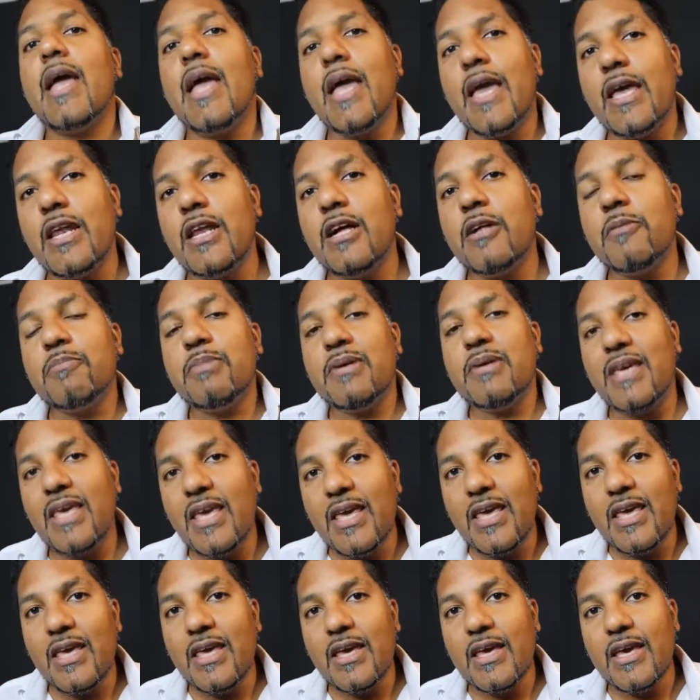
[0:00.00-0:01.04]

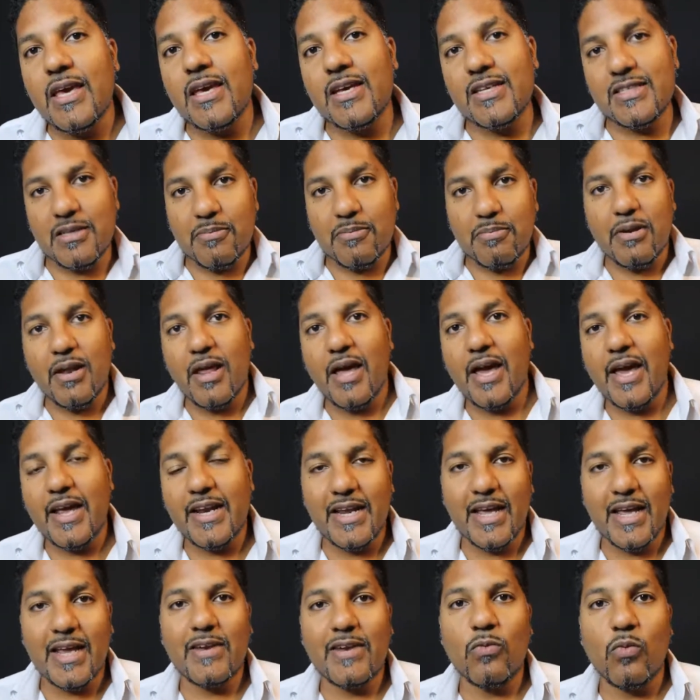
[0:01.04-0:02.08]
NLP is applied
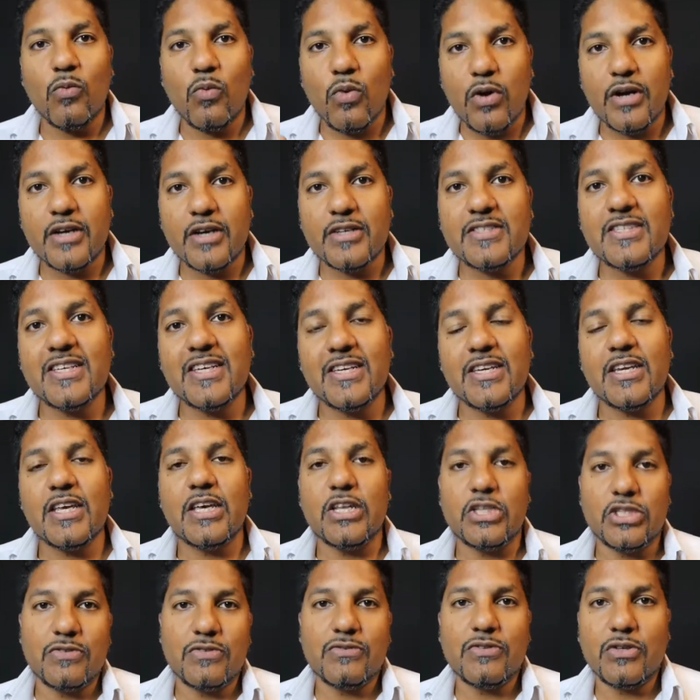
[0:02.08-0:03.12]
and works in
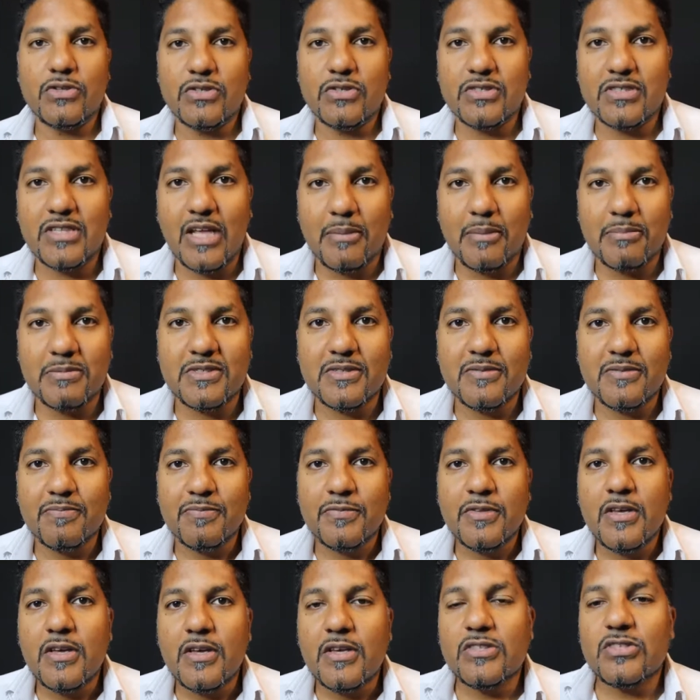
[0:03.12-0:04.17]
each of those steps.
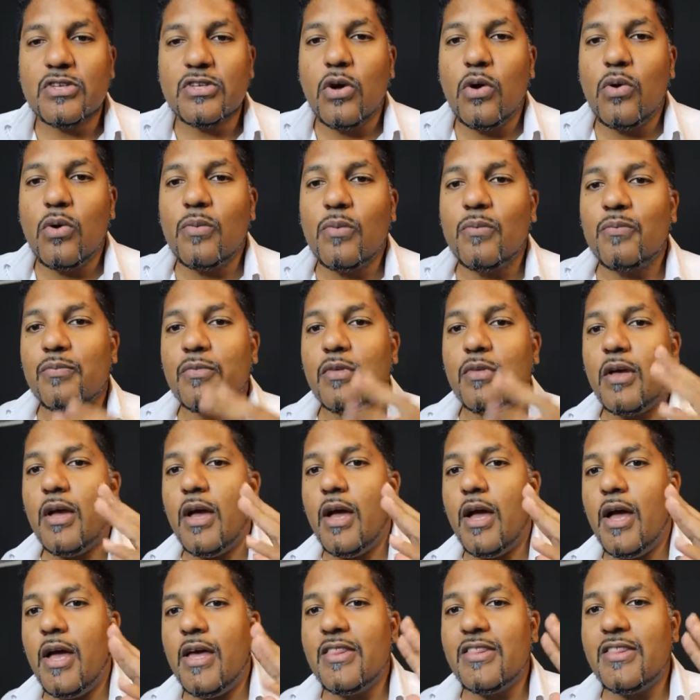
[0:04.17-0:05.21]

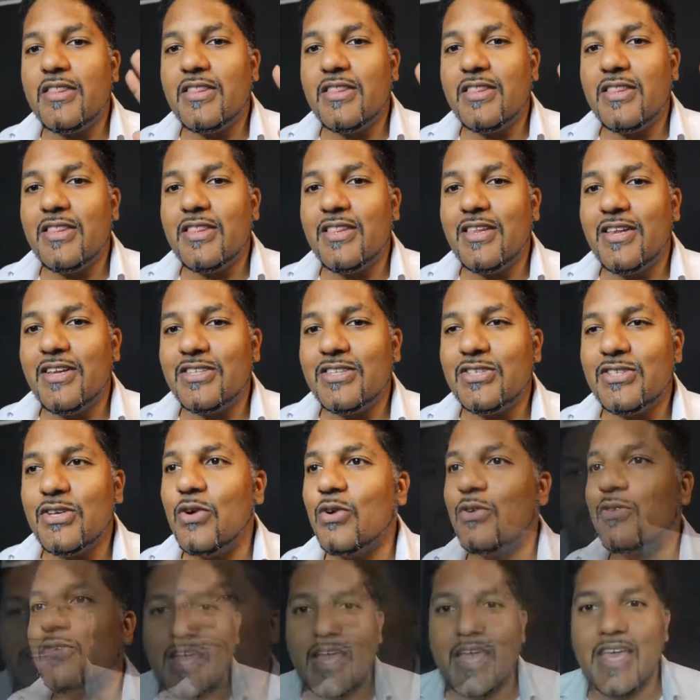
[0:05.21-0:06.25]
So
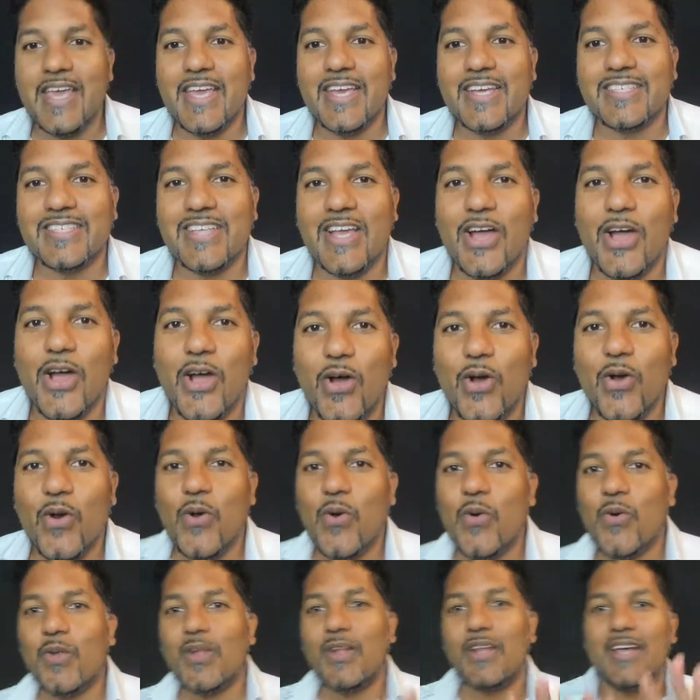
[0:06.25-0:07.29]
today is a
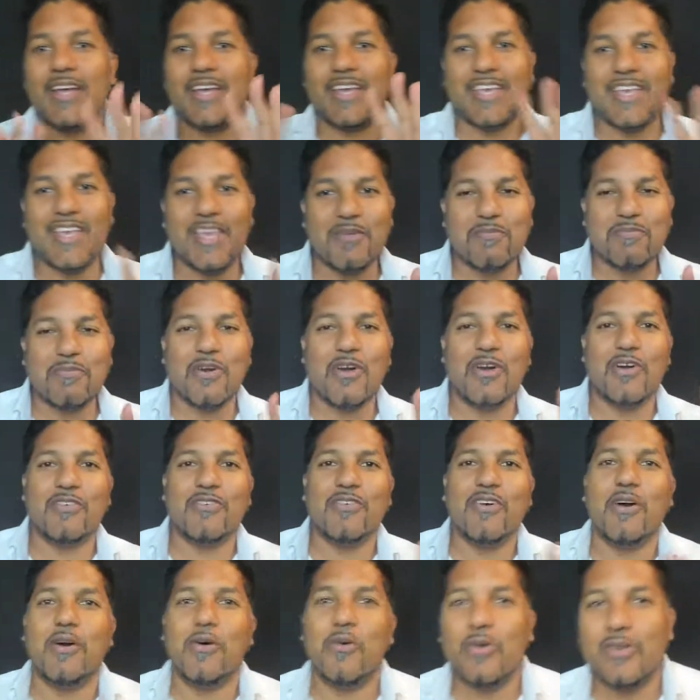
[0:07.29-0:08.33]
whole heap
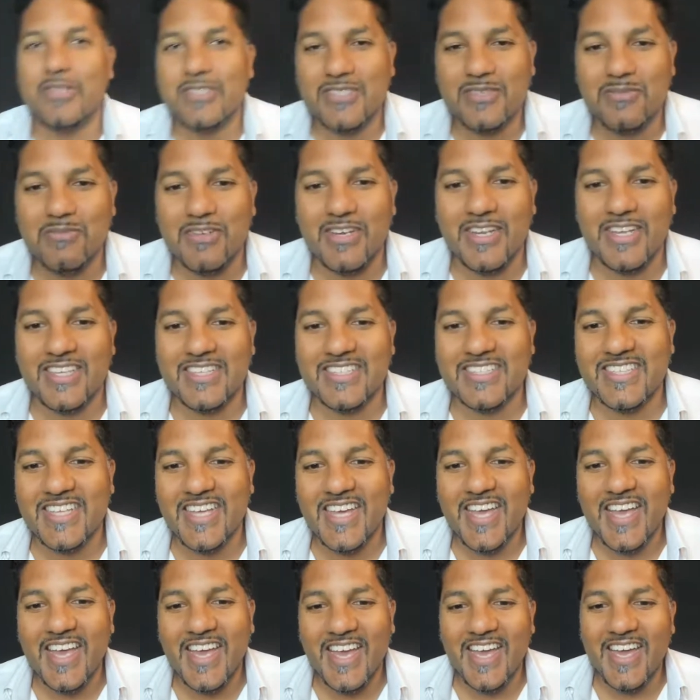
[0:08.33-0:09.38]
of awesomeness,
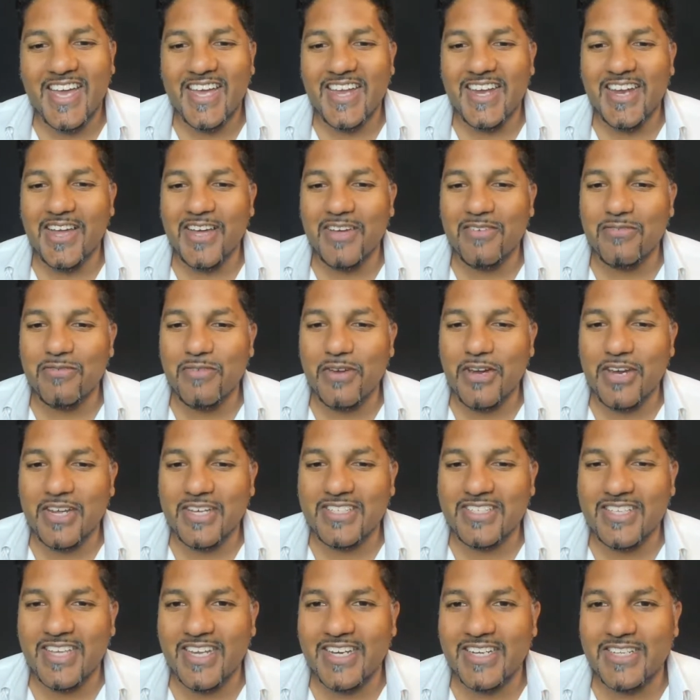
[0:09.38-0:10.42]
and I'm very
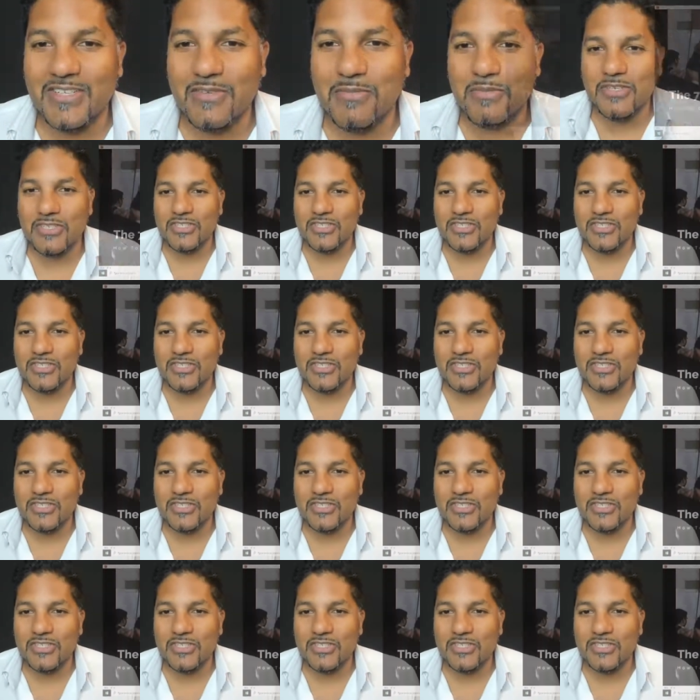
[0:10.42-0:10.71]
excited